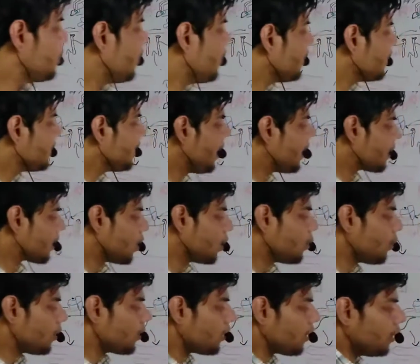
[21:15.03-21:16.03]
body they are
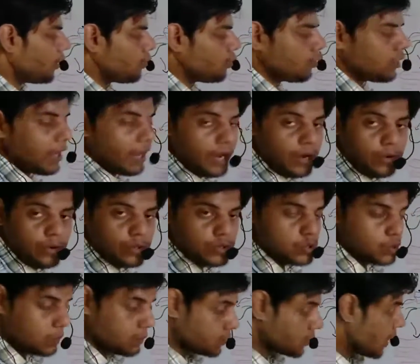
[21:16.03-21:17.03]
converted into the
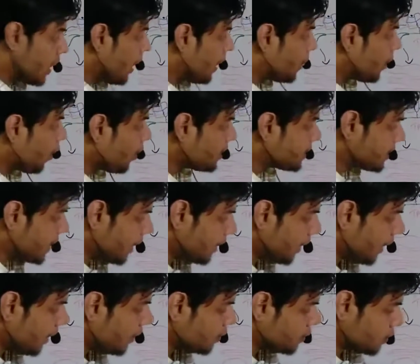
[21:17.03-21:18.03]
endosomes. Now inside
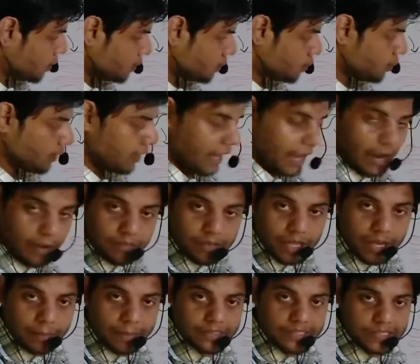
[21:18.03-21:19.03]
the endosomes we have
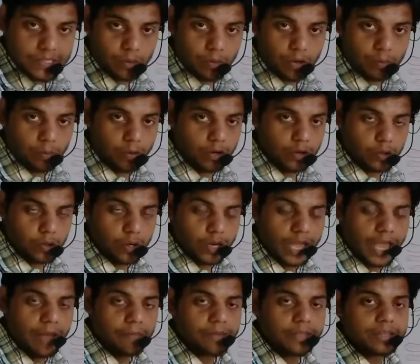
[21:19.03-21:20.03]
the MHC1 molecule
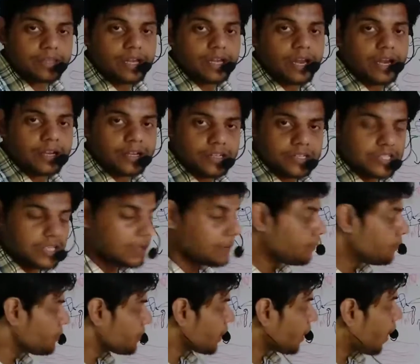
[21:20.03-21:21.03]
having the antigen.
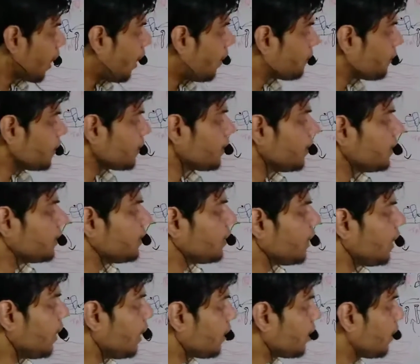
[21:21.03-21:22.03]
After that they
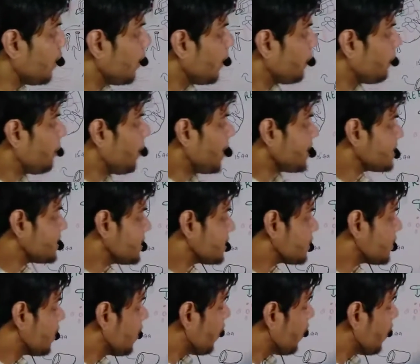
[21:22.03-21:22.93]
are passes